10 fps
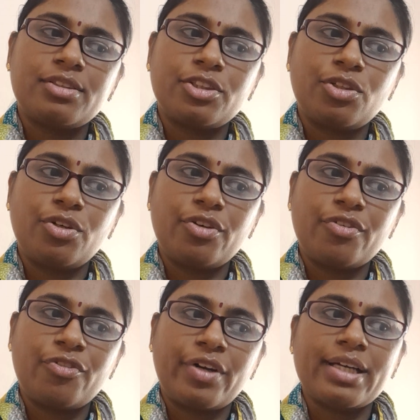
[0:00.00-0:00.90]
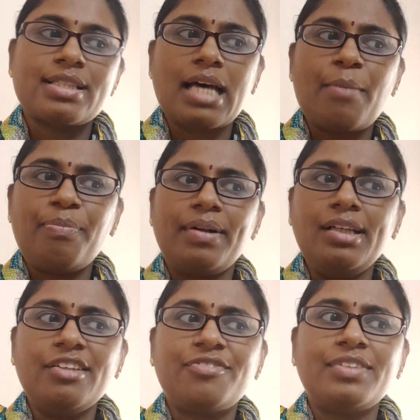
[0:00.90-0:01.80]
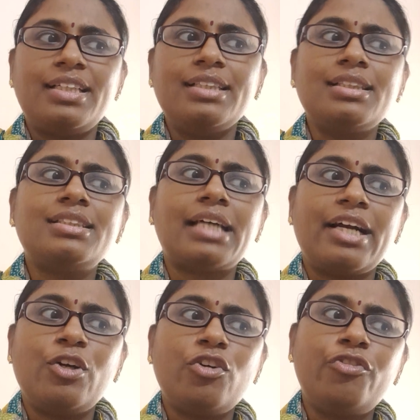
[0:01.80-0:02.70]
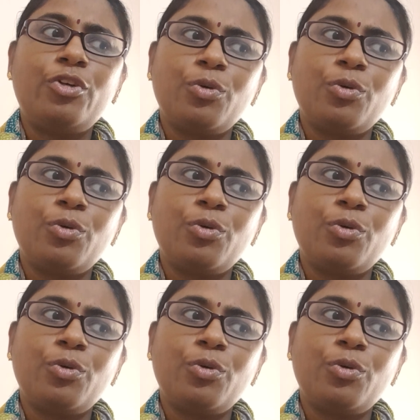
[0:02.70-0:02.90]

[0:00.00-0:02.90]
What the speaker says: So, for example, if it is a child of